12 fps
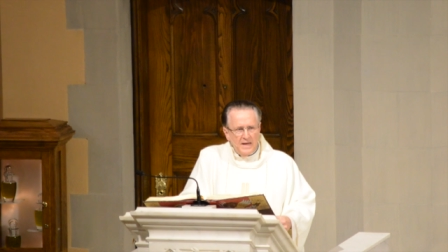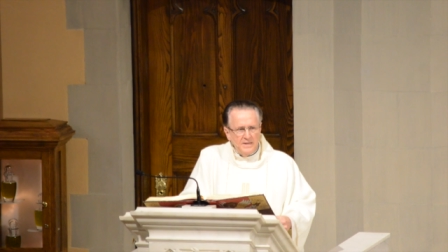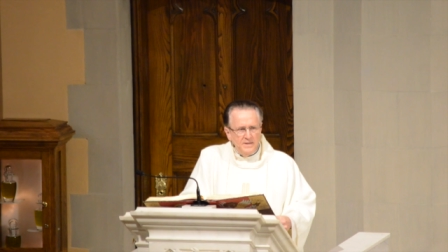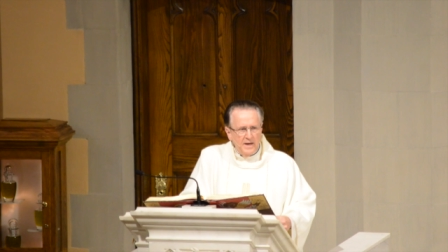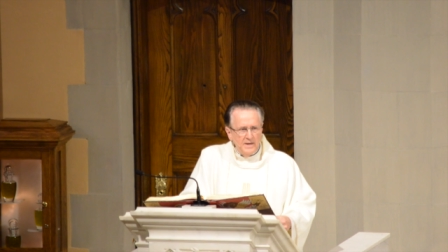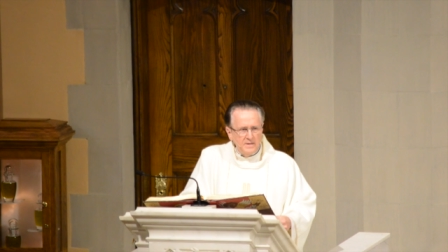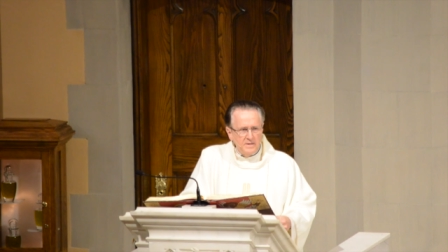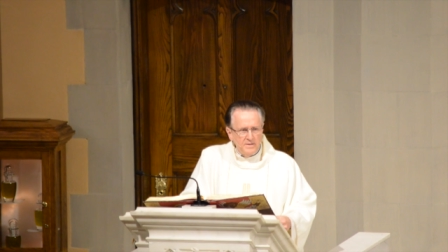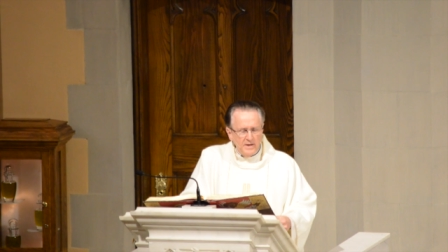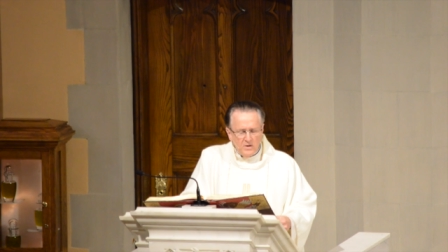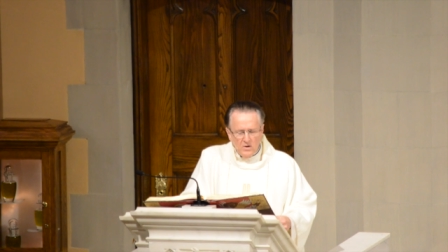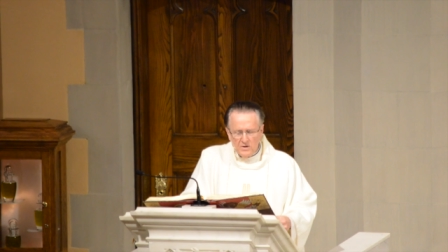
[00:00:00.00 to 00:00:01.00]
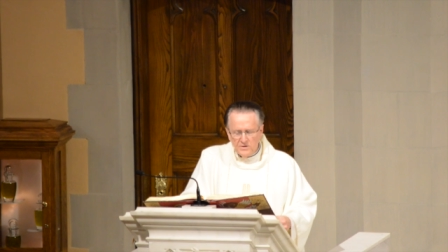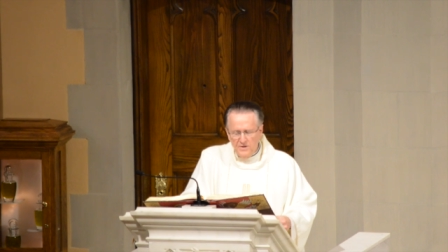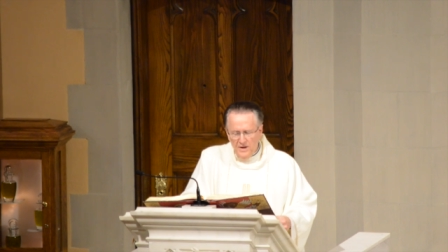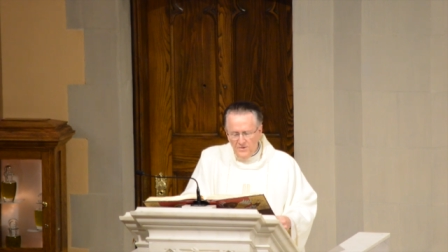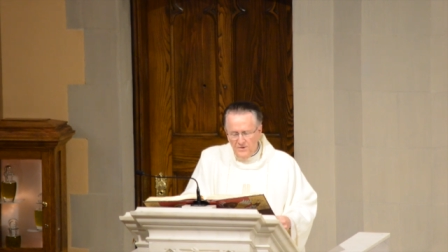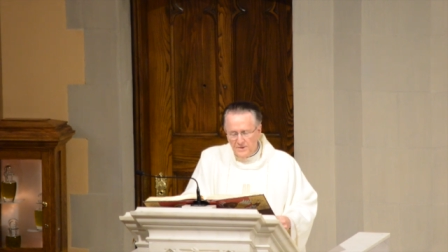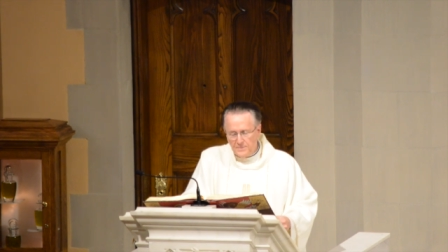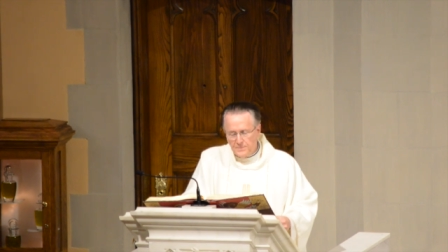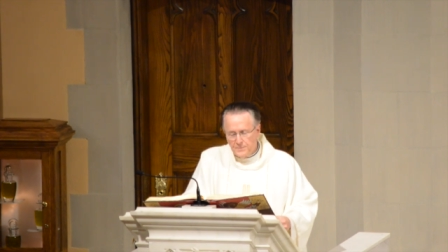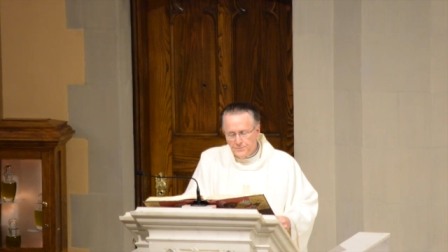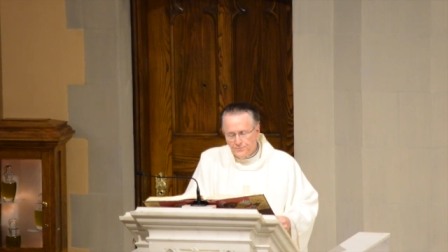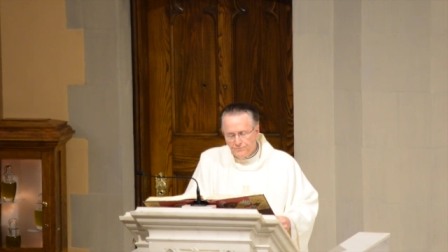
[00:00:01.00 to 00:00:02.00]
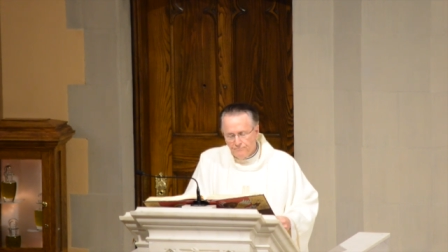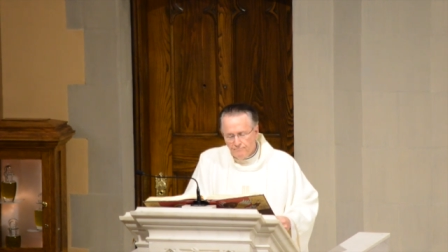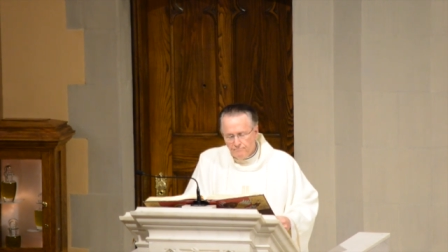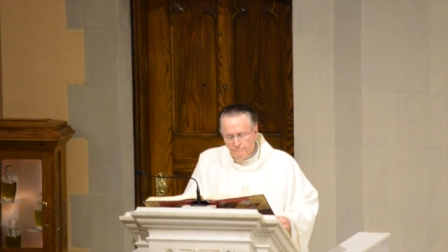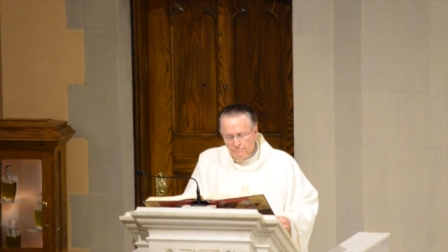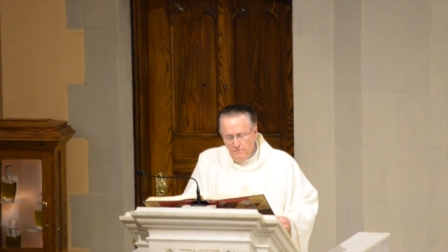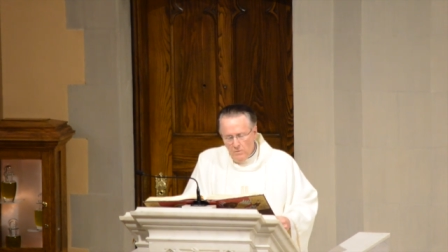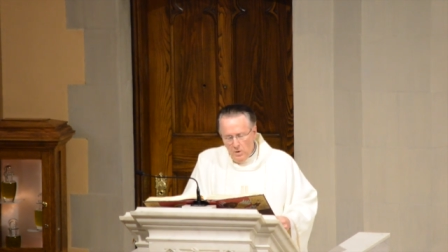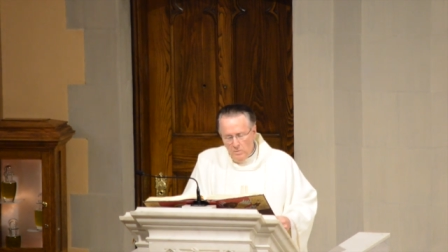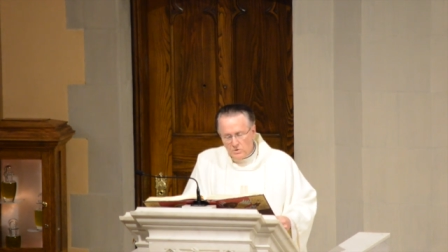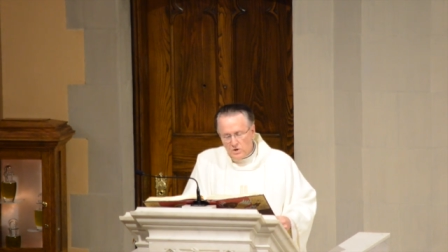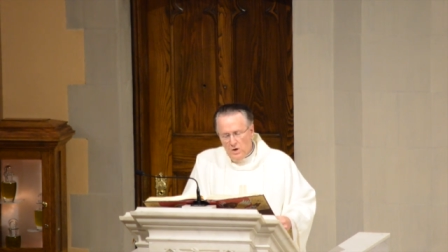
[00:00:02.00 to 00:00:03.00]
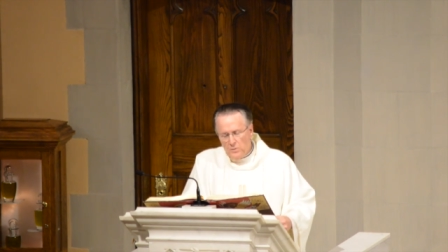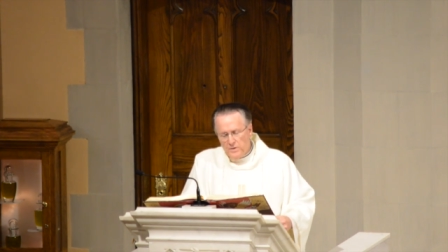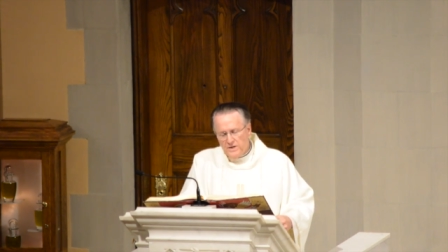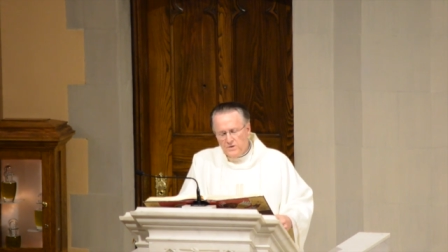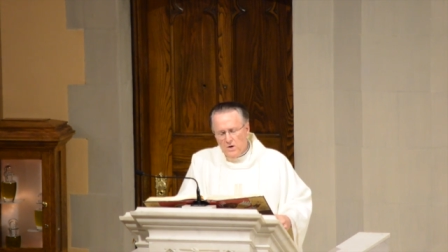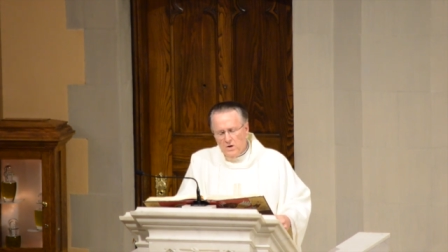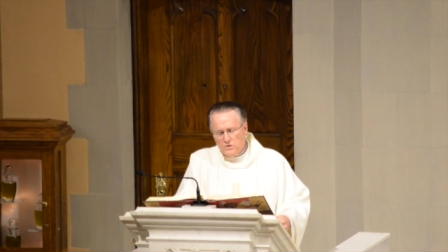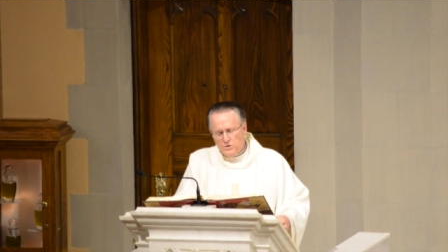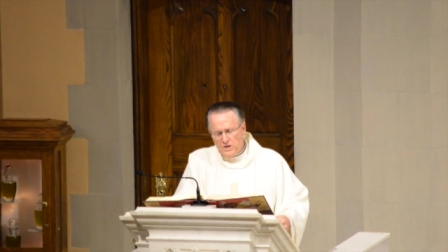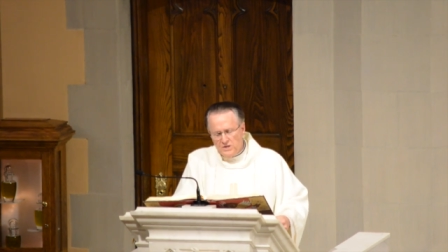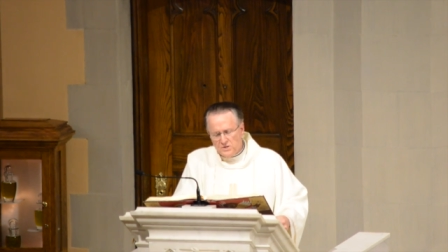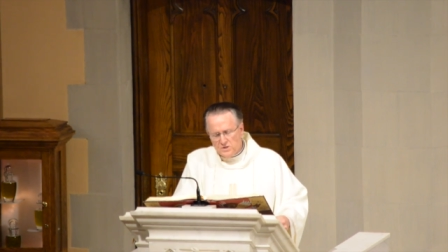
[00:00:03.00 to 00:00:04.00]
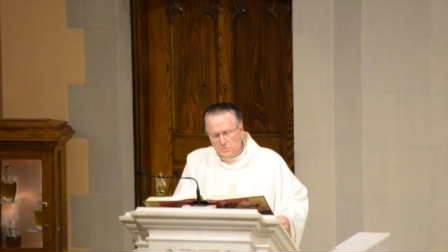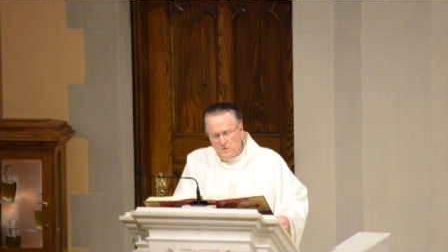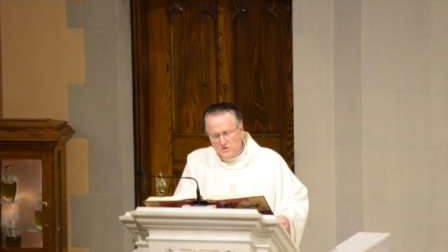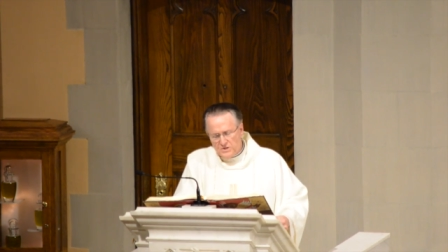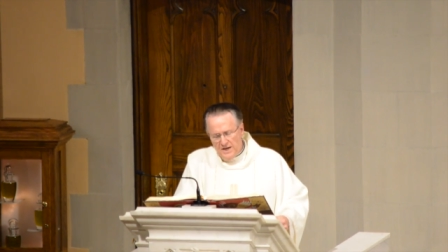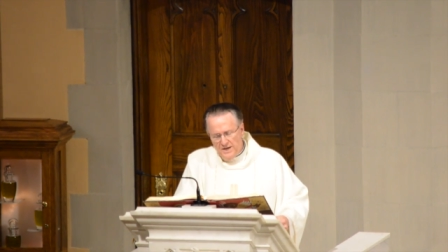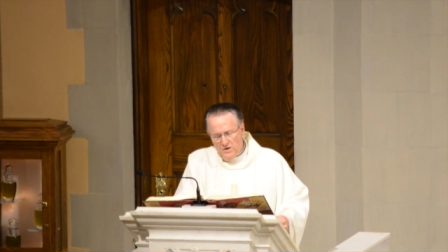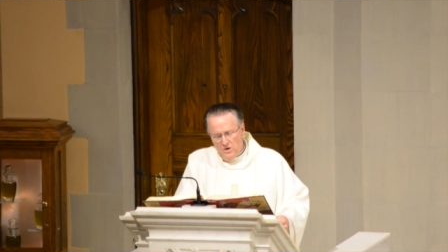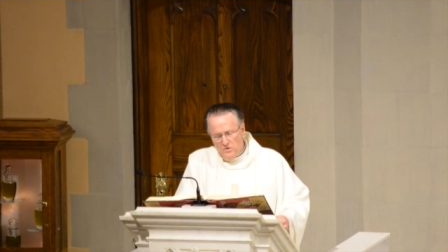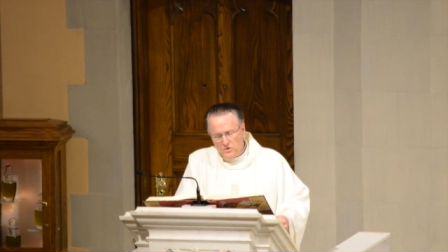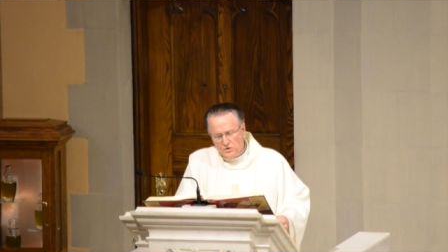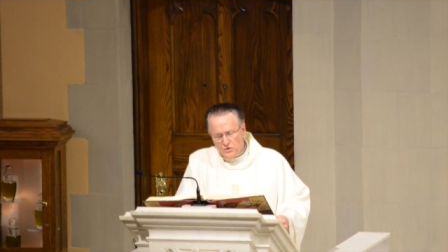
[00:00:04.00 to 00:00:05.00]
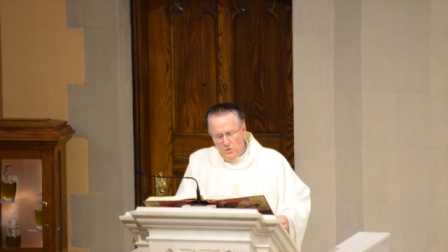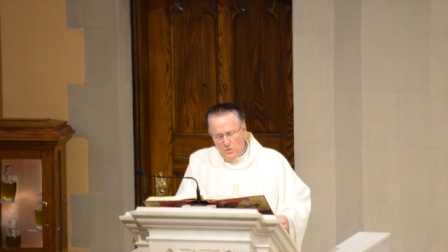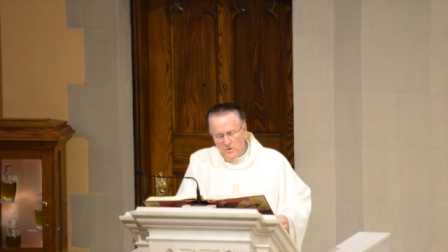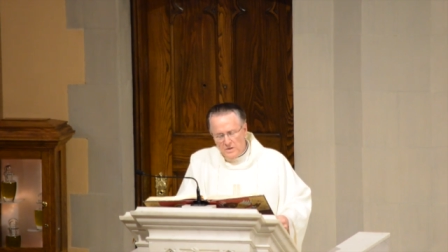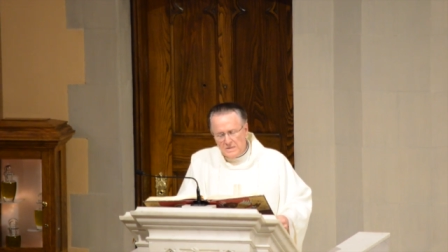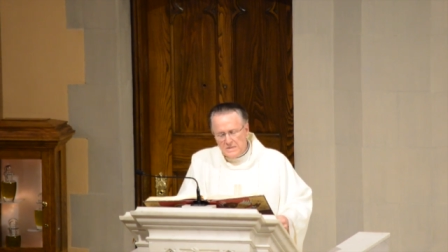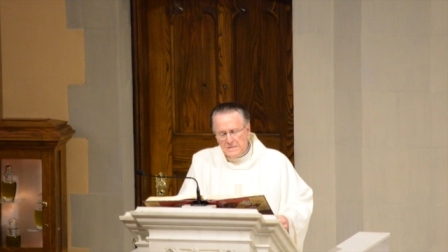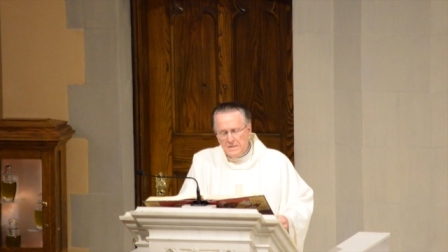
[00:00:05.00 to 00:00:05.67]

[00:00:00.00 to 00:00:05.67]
that night they caught nothing. When it was already dawn, Jesus was standing on the shore,